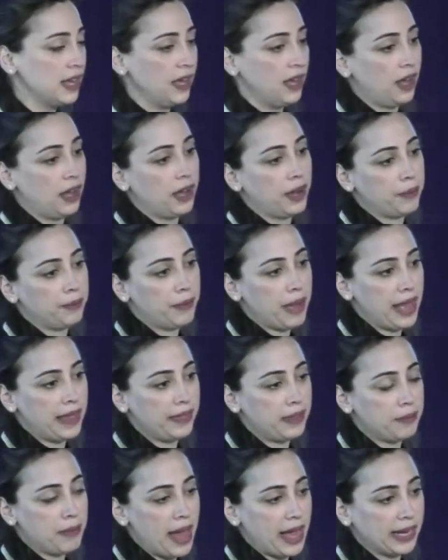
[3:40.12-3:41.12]
and
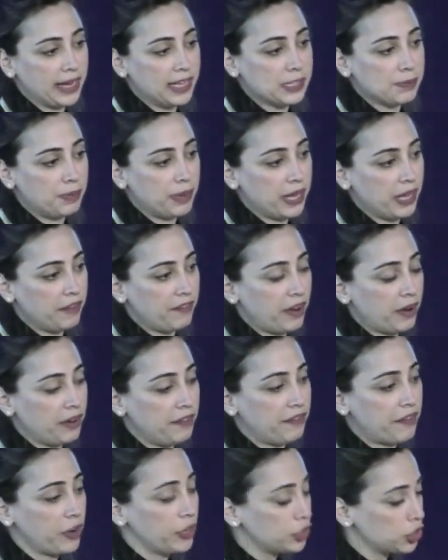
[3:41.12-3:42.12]
the magnets play a very
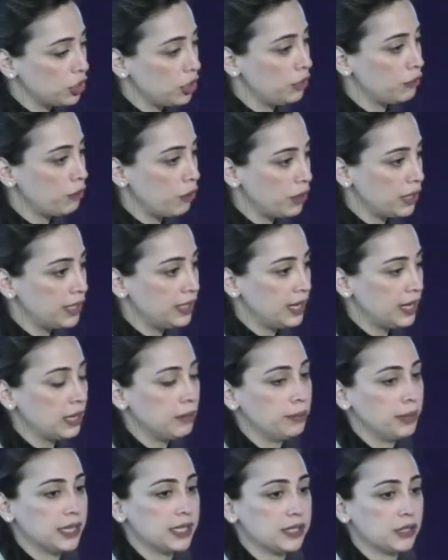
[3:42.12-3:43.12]
functional role in
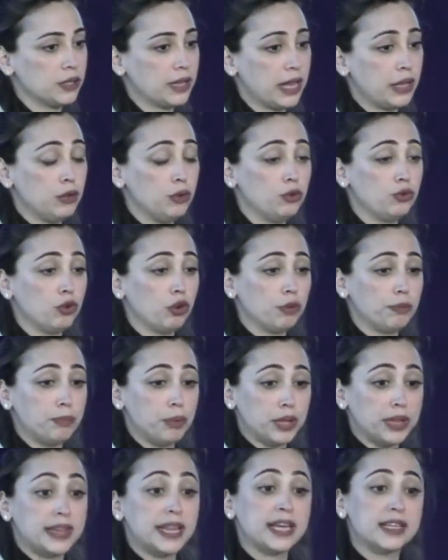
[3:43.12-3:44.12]
littleBits so that you don't put
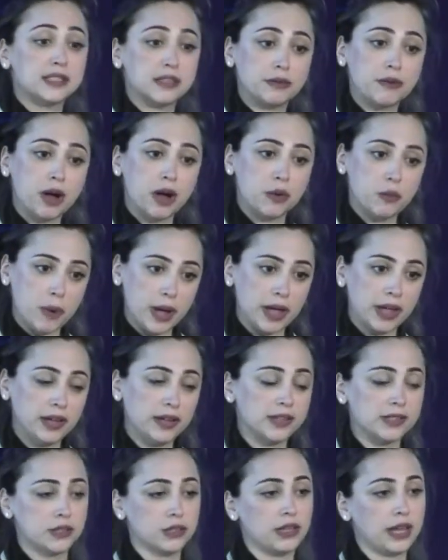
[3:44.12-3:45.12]
things the wrong way,
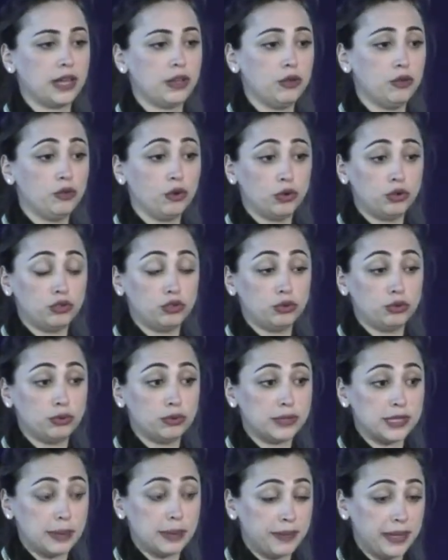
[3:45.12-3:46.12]
so that you don't do
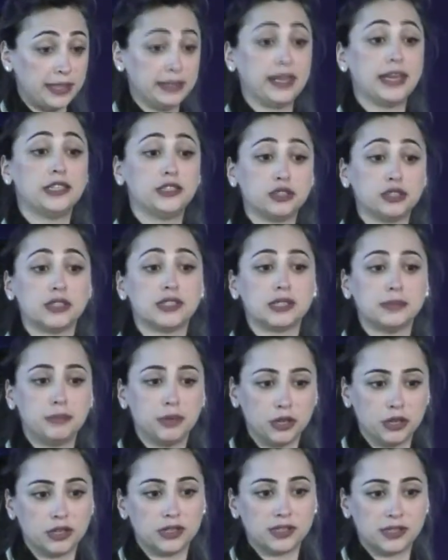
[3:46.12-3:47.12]
something dangerous,
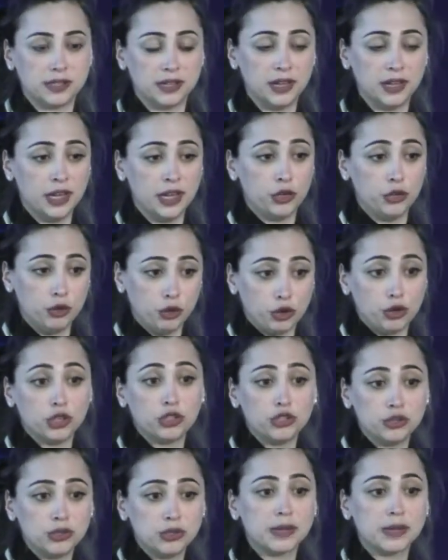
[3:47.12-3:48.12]
because you could
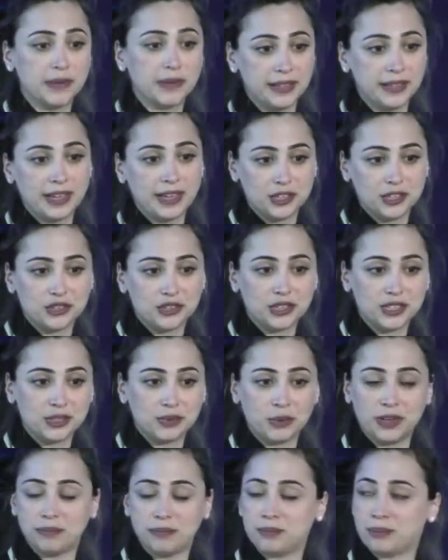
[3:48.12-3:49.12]
do something dangerous
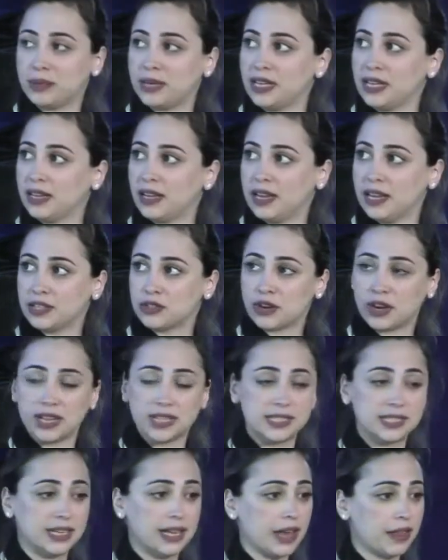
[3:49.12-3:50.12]
when putting electronics
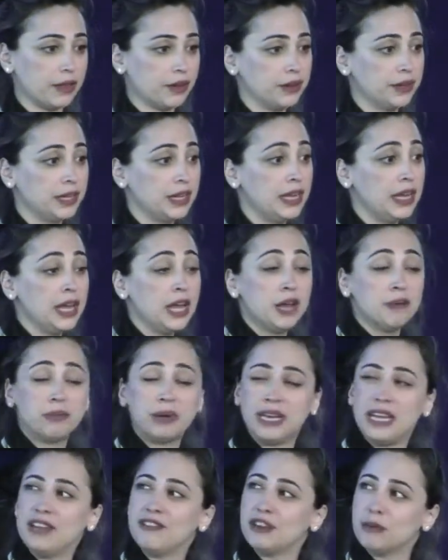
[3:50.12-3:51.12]
together. But
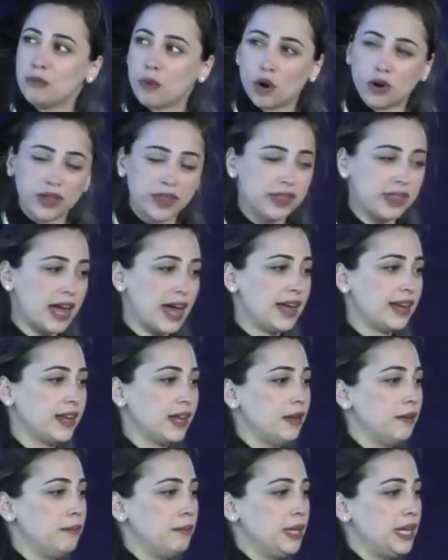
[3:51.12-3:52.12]
even more than that,
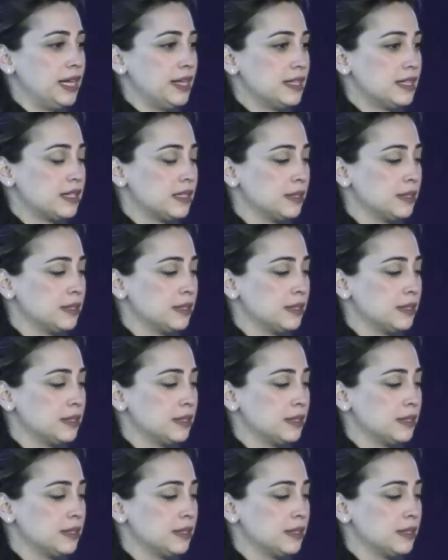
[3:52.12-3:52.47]
it means